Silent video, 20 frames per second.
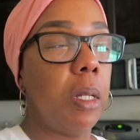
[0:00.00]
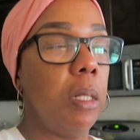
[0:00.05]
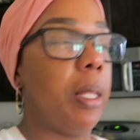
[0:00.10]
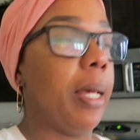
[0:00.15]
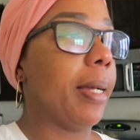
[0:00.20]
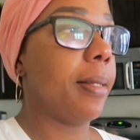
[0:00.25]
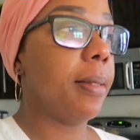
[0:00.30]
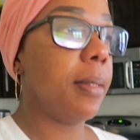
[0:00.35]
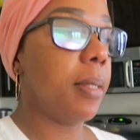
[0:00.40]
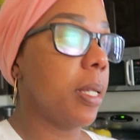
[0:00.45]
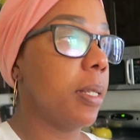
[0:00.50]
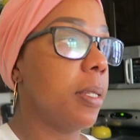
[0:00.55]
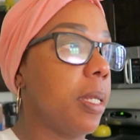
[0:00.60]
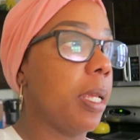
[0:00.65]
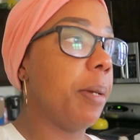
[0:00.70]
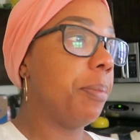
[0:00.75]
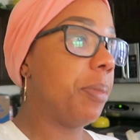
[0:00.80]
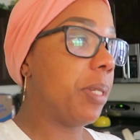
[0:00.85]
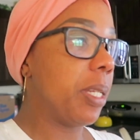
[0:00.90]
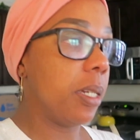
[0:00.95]
like 6
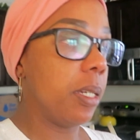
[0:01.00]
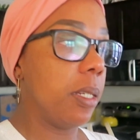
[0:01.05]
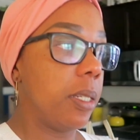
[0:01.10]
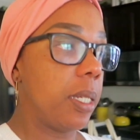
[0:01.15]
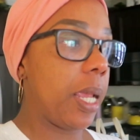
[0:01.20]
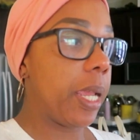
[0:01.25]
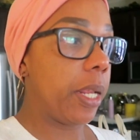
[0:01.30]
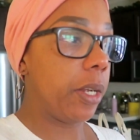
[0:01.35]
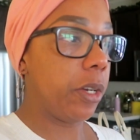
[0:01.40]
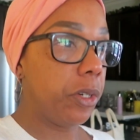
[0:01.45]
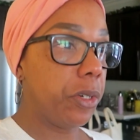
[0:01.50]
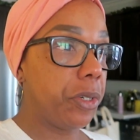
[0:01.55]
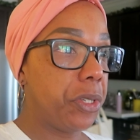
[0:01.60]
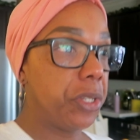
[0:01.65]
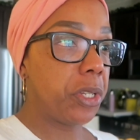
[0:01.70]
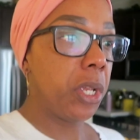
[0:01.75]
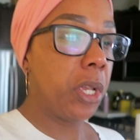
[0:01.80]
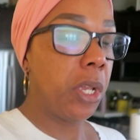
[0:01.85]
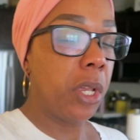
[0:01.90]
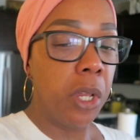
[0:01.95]
empty
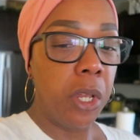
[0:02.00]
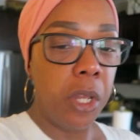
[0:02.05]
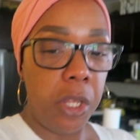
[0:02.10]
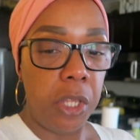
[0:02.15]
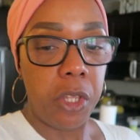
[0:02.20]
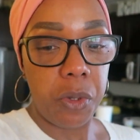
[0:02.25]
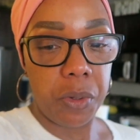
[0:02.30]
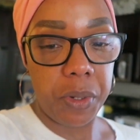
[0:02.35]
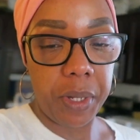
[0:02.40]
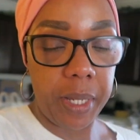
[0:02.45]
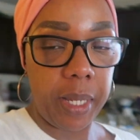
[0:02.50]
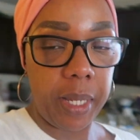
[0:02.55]
containers. You can